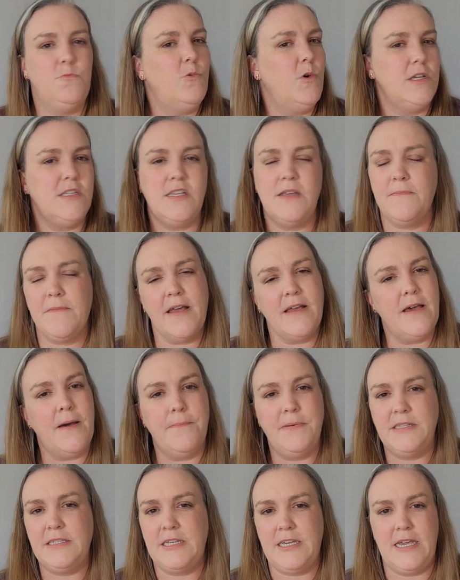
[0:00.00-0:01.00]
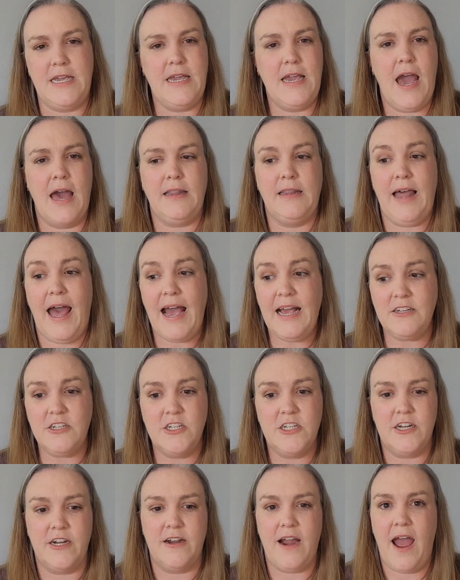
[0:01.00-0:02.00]
wasn't my cup of tea.
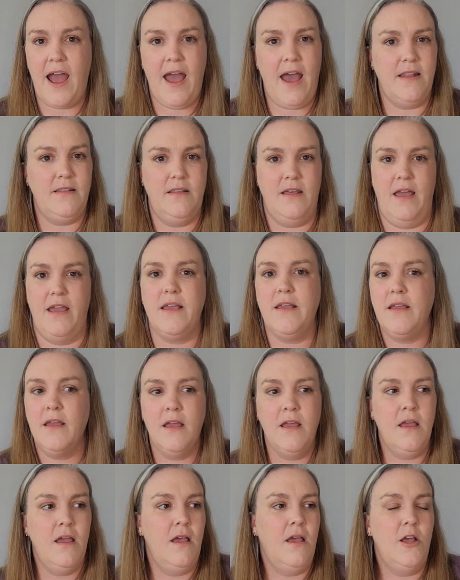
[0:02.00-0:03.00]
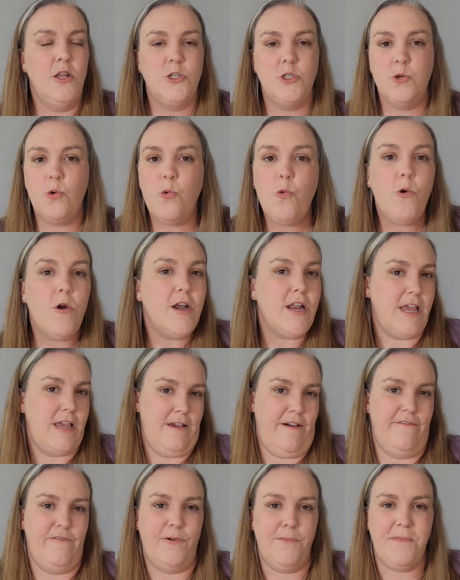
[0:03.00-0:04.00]
Last year I had like
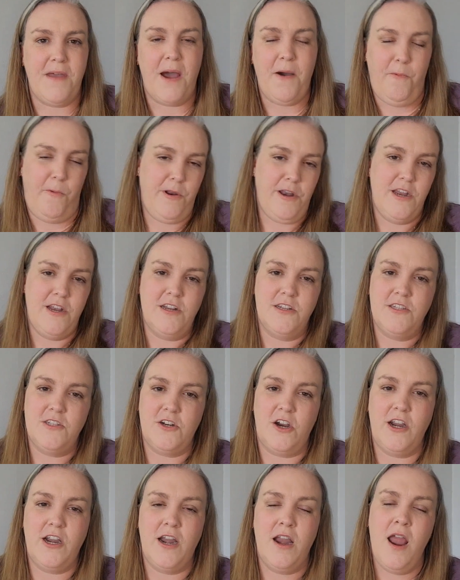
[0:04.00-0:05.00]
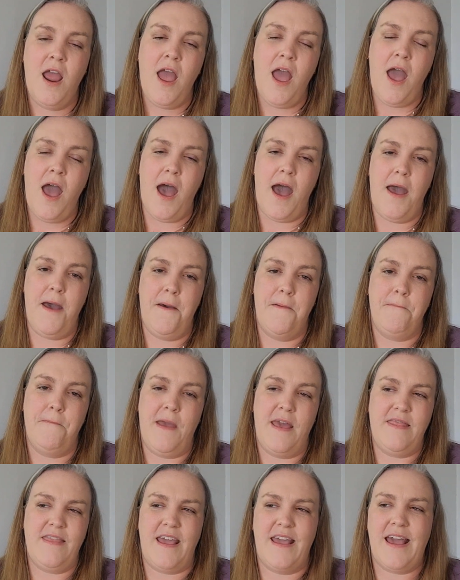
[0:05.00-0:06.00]
20 of them that I wanted to start,
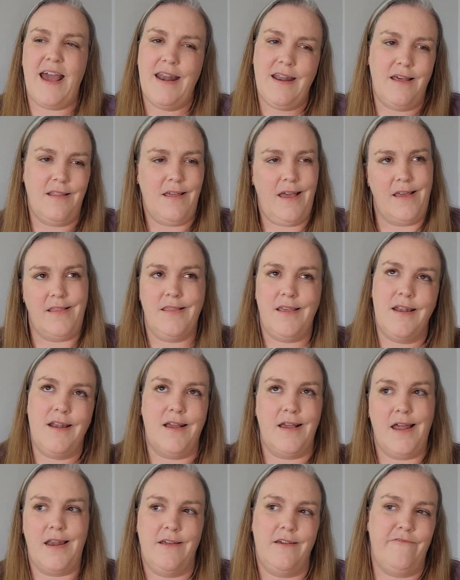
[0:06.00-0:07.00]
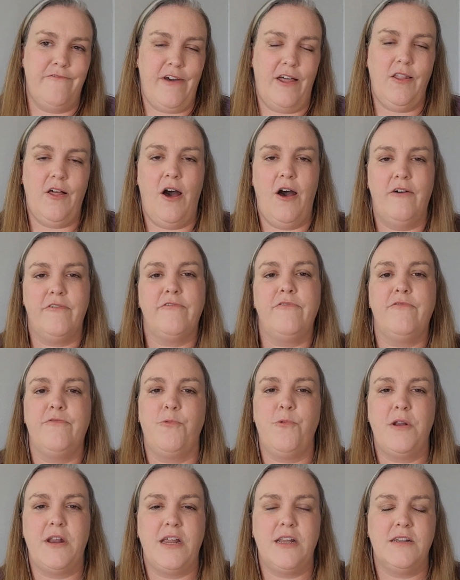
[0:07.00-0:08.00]
and they kind of like, then I kind of fell off
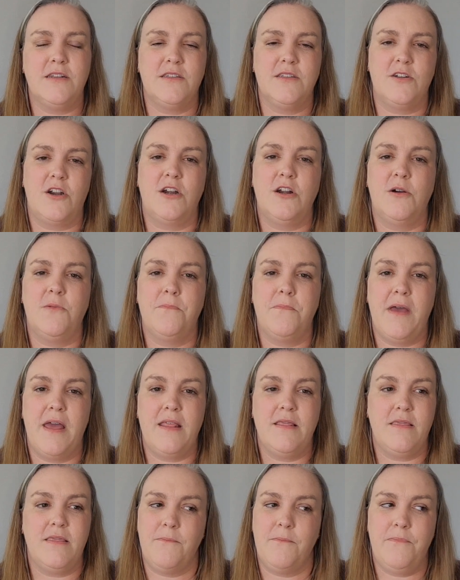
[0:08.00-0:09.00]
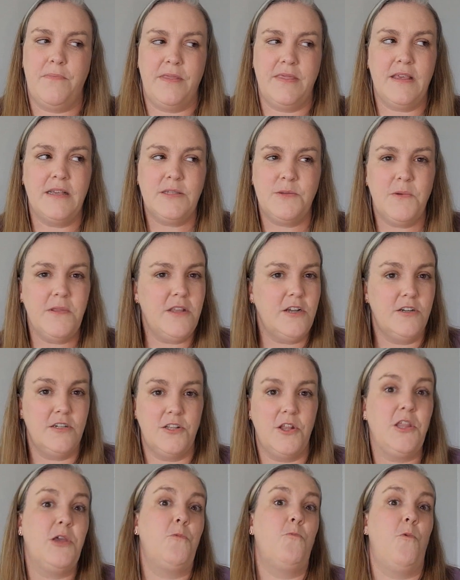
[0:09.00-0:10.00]
wanting to start them, but this one, there's
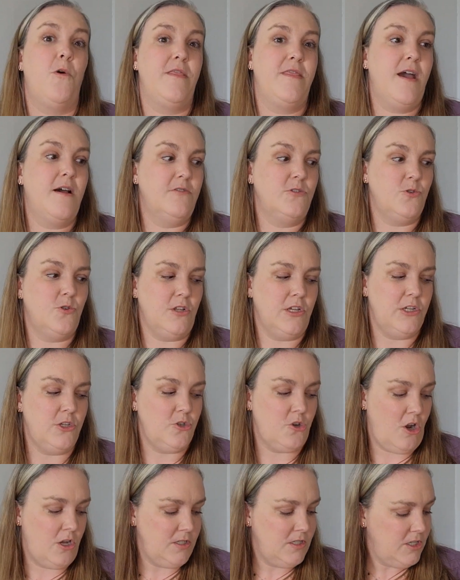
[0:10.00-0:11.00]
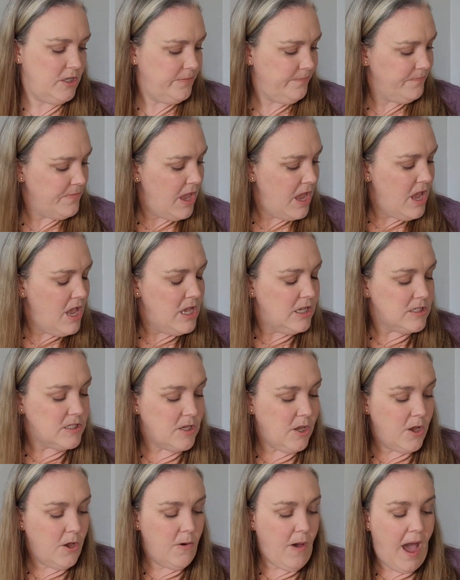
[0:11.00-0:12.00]
only one that I was really drawn to.
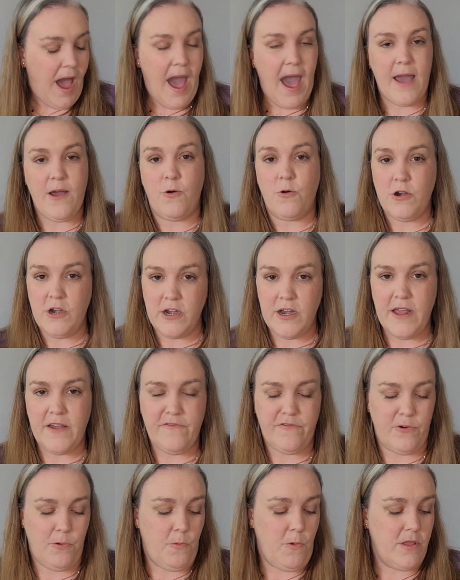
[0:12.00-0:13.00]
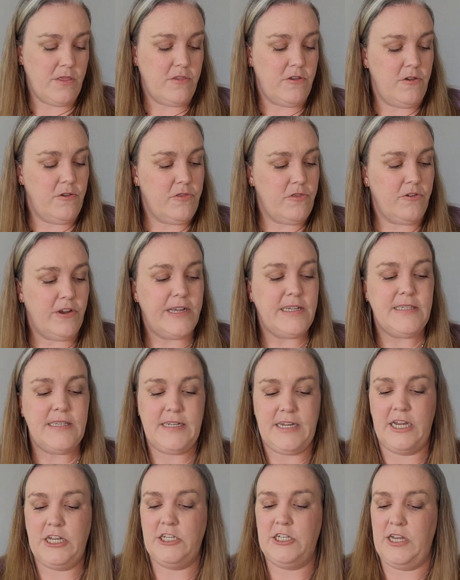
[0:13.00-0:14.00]
So I ordered it from 123
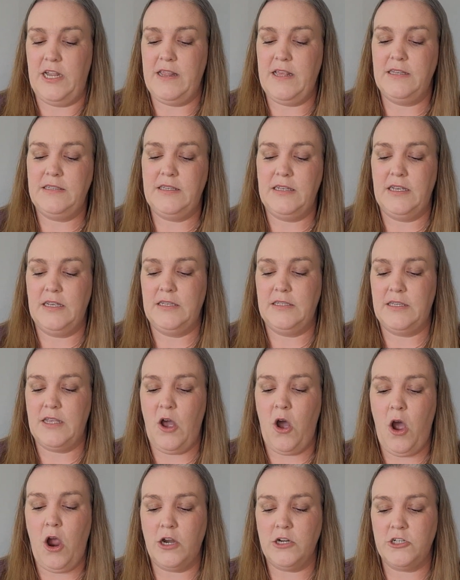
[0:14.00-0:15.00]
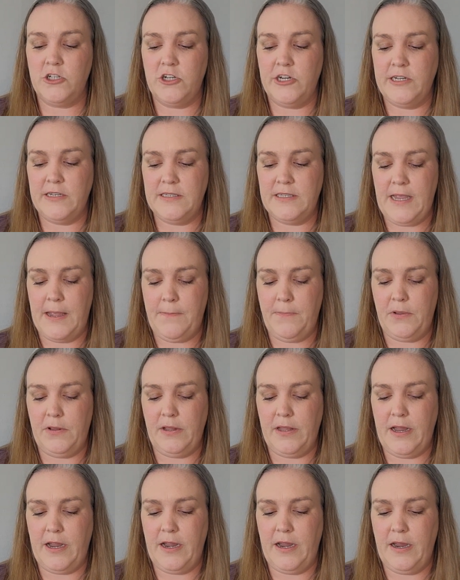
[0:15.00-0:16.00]
Stitch, and this is Heartstring
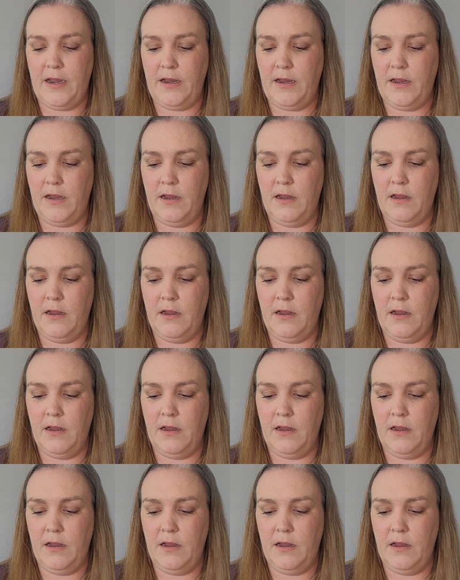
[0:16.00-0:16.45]
Samplery,